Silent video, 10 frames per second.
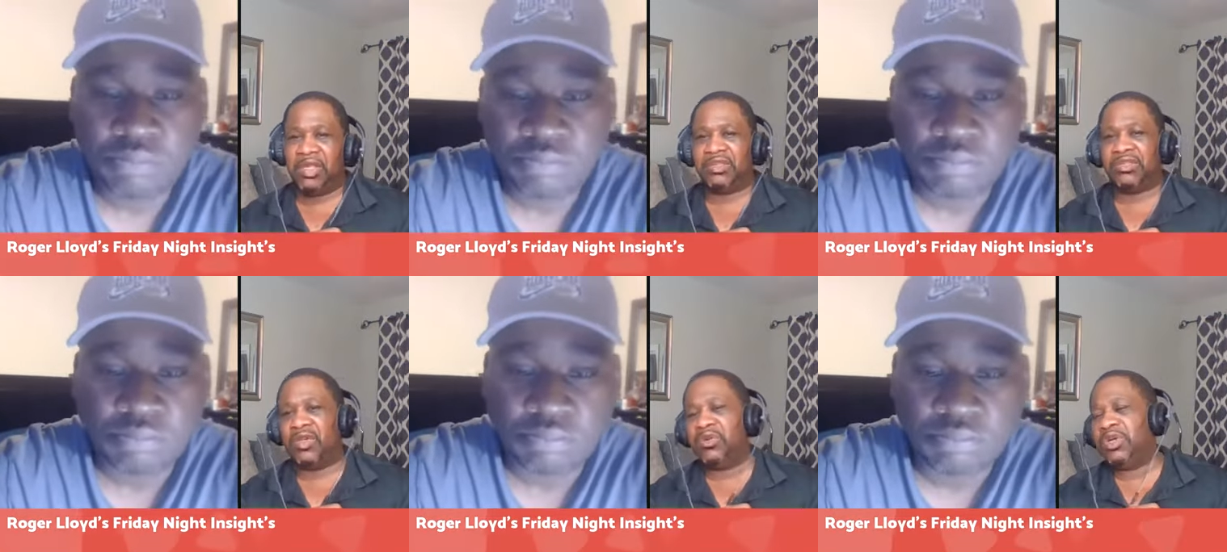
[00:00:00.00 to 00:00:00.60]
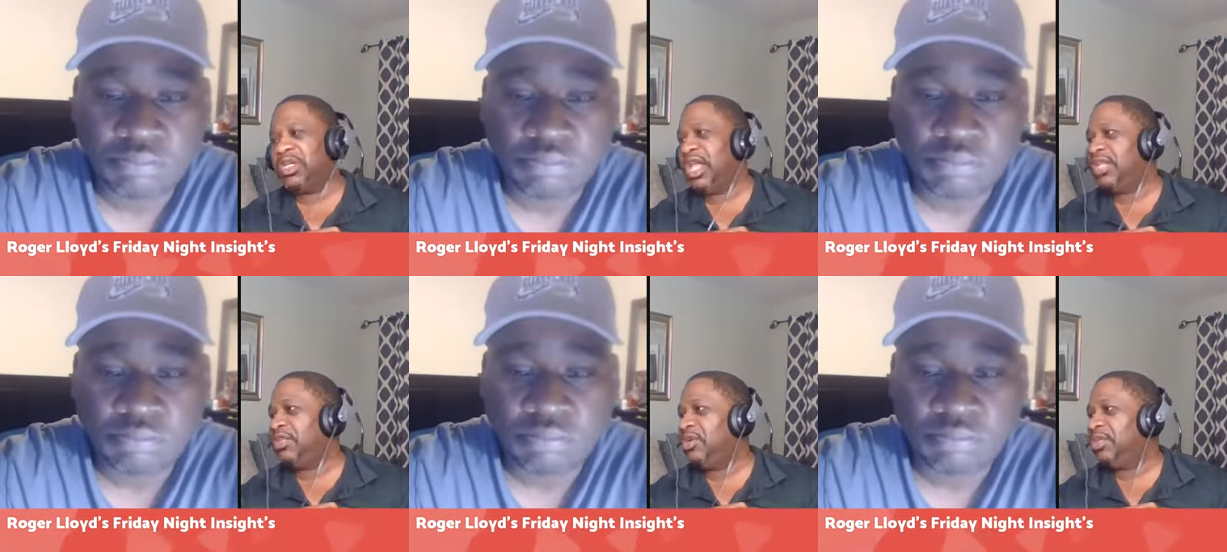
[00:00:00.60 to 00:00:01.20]
Speaker 1: So, on
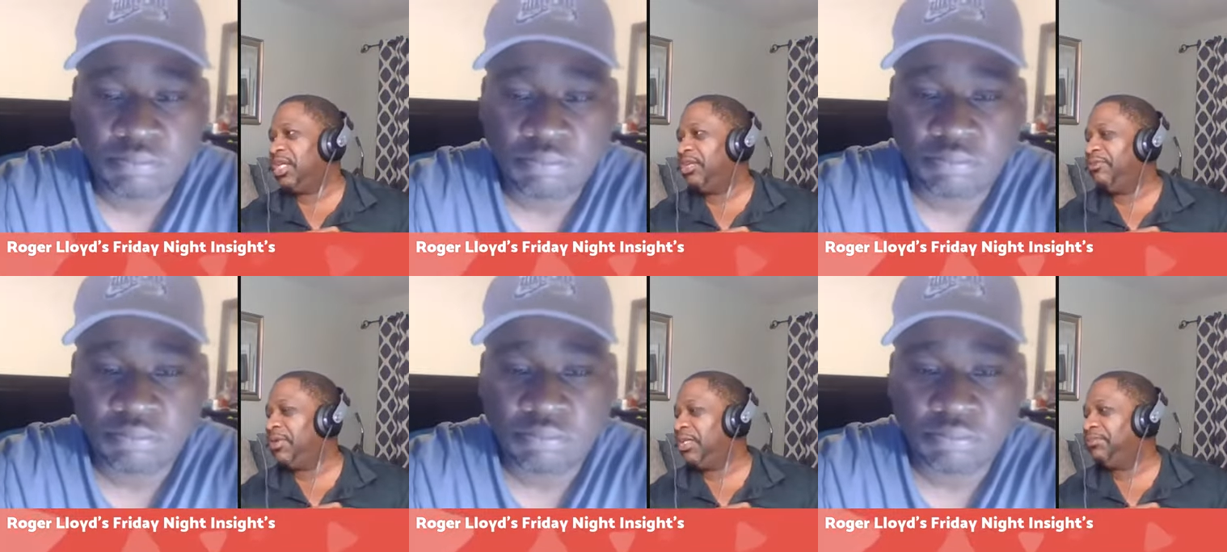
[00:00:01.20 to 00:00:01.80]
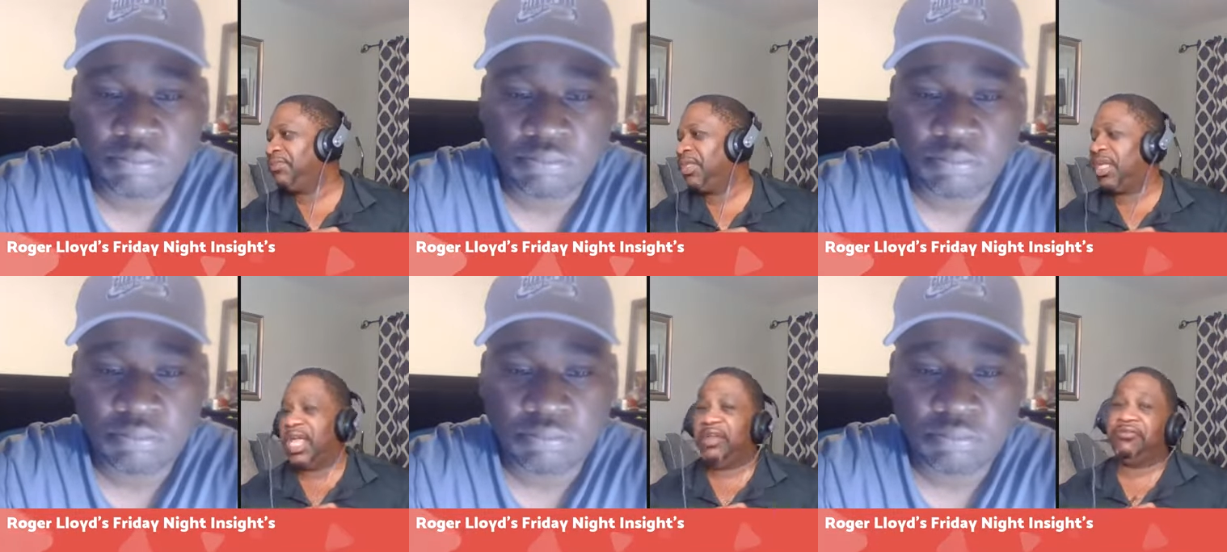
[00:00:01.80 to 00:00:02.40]
that note, anyone,
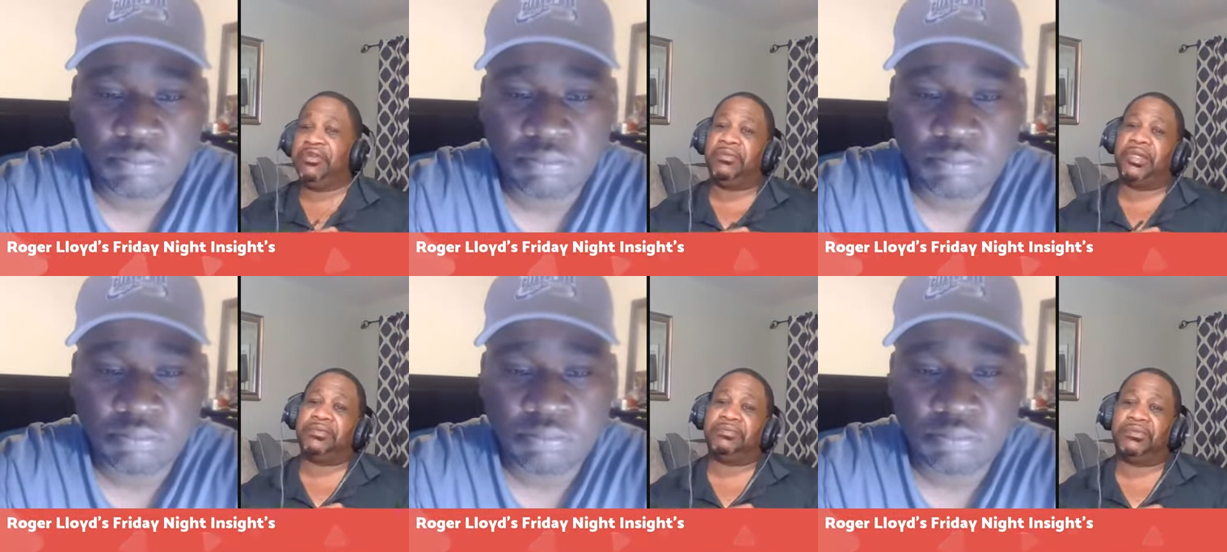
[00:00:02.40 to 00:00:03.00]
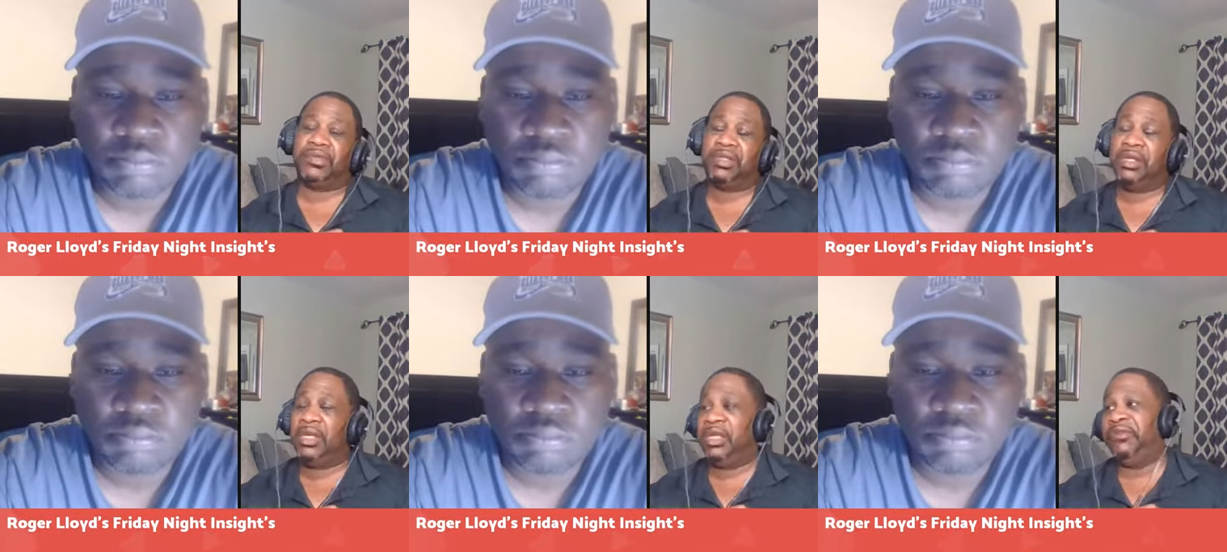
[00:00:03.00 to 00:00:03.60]
everyone,
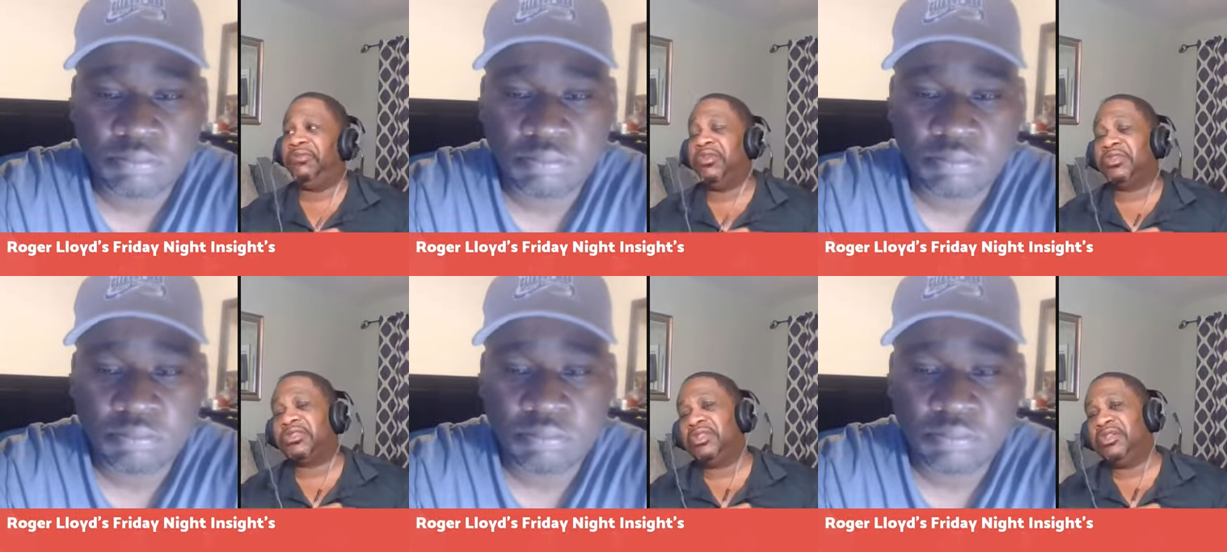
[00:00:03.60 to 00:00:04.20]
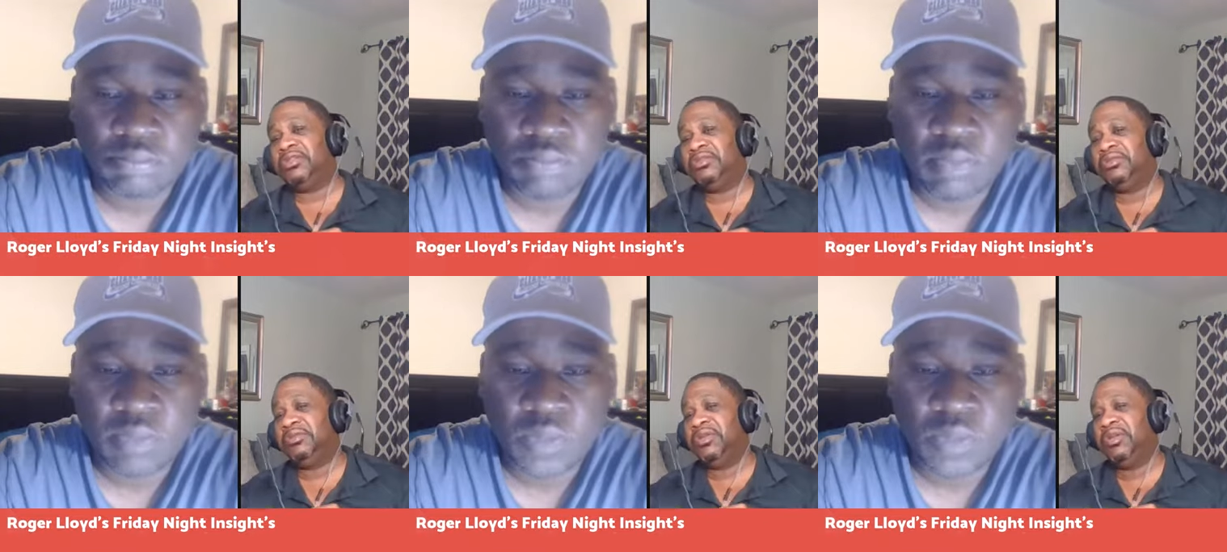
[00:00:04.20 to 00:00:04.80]
if you're still
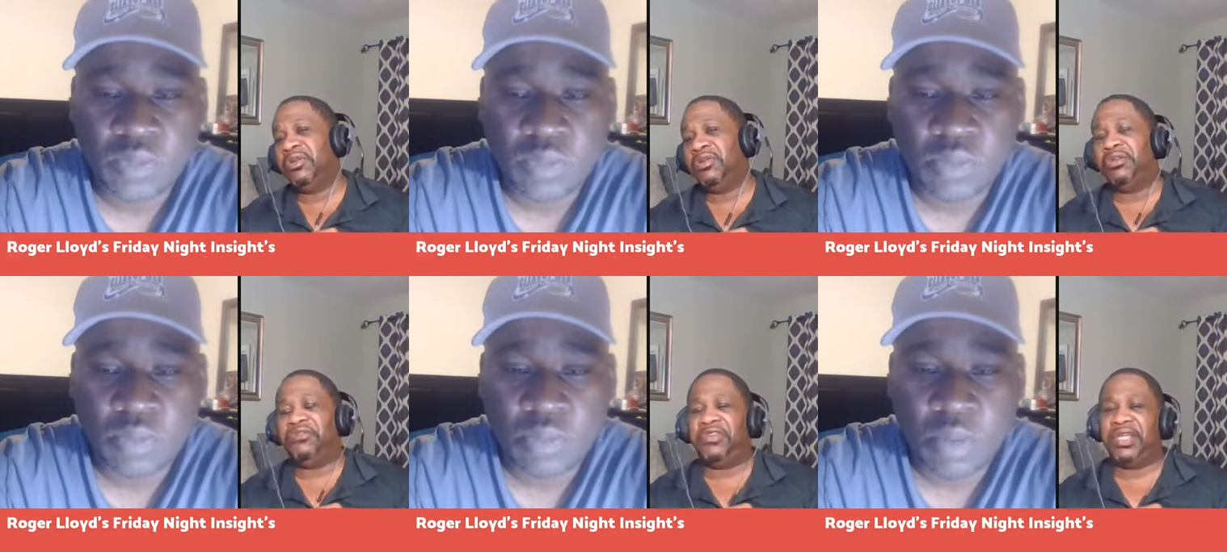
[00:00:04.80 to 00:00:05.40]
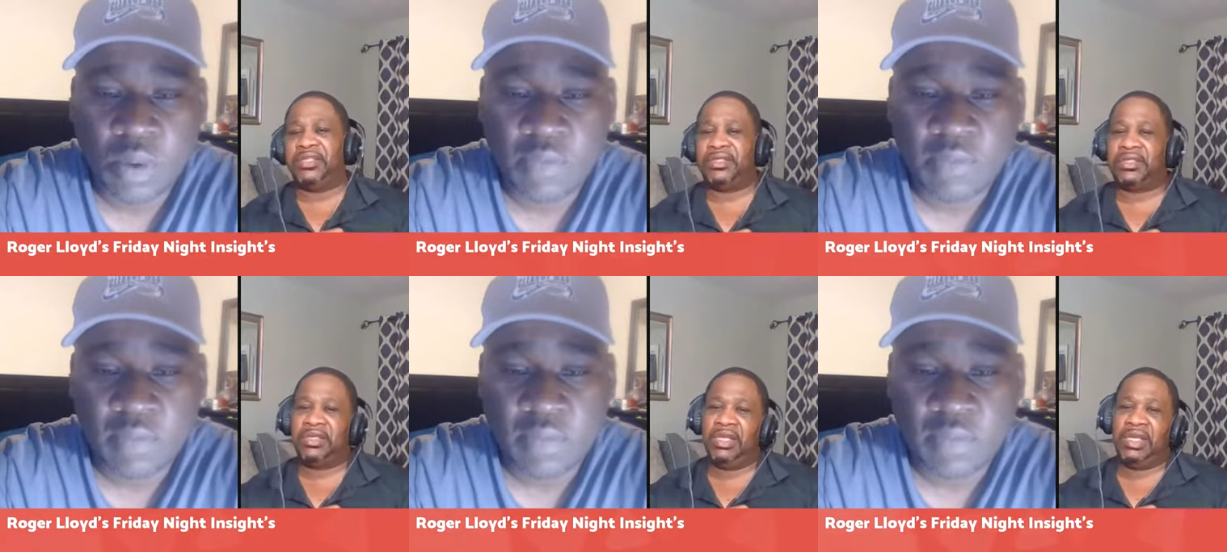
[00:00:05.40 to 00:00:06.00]
on the fence
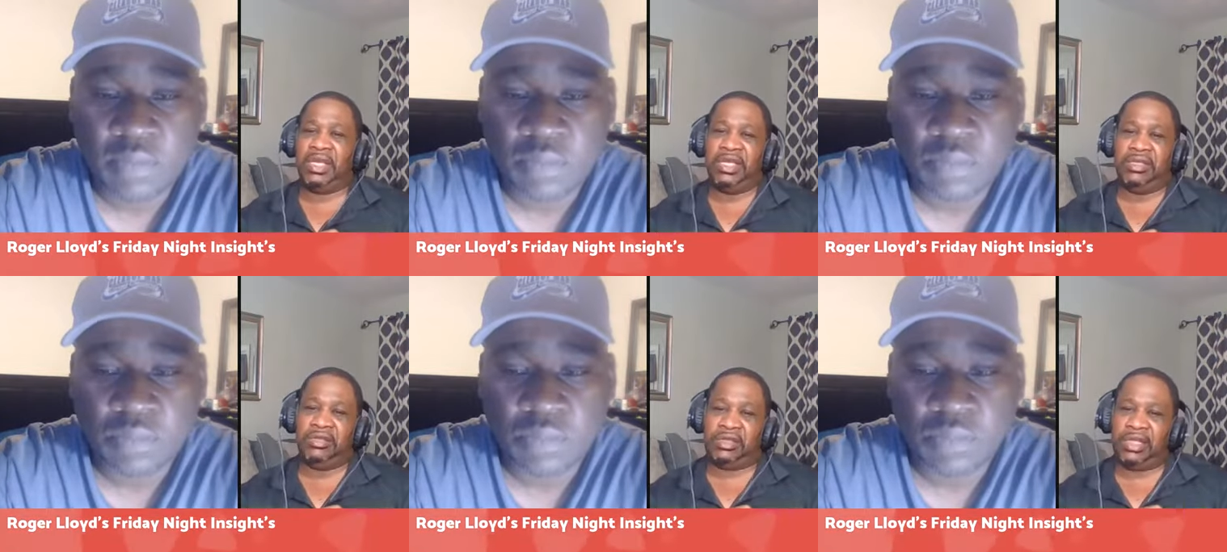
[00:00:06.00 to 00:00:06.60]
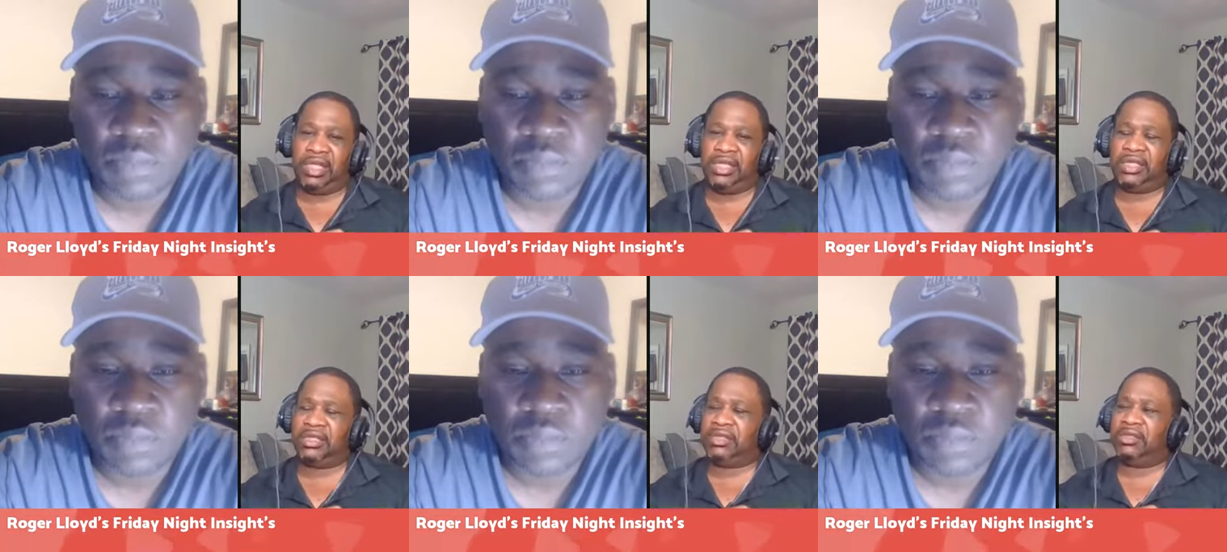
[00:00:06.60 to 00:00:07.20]
and you think
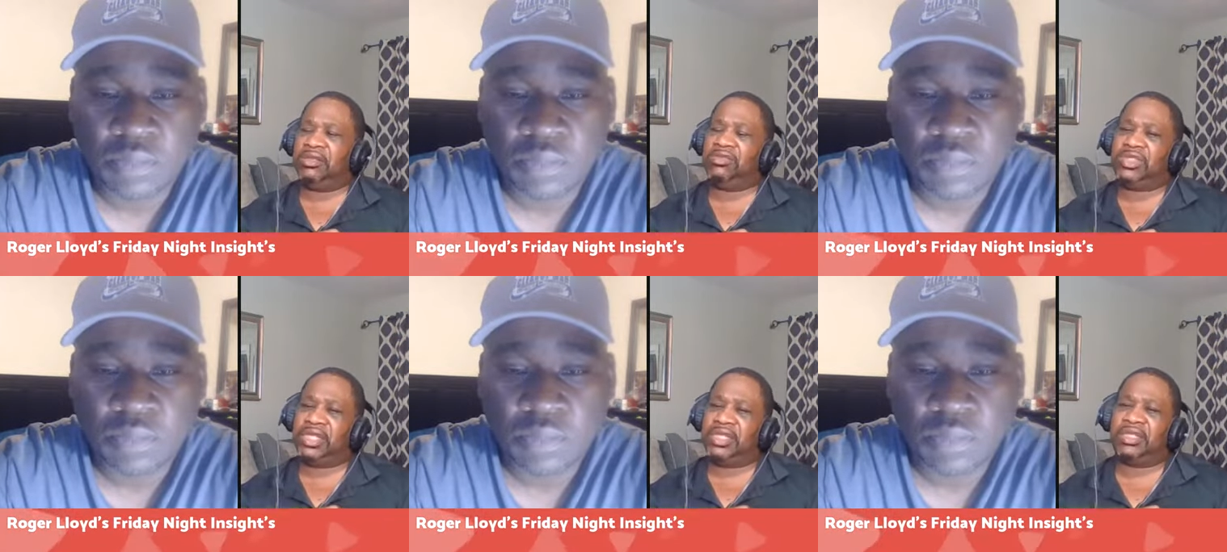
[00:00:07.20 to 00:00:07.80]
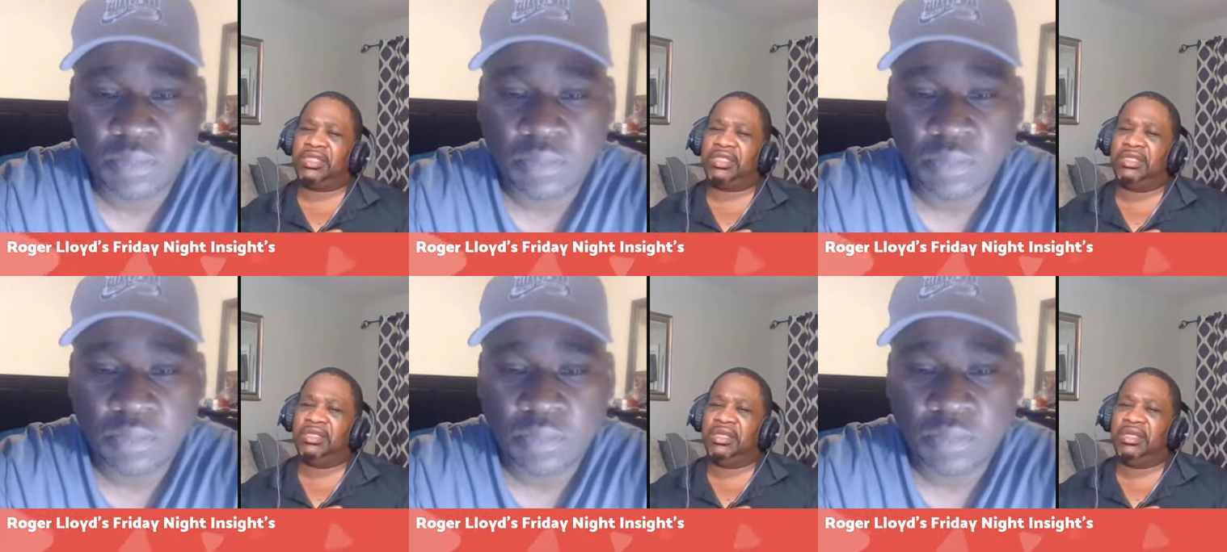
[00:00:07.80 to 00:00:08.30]
you just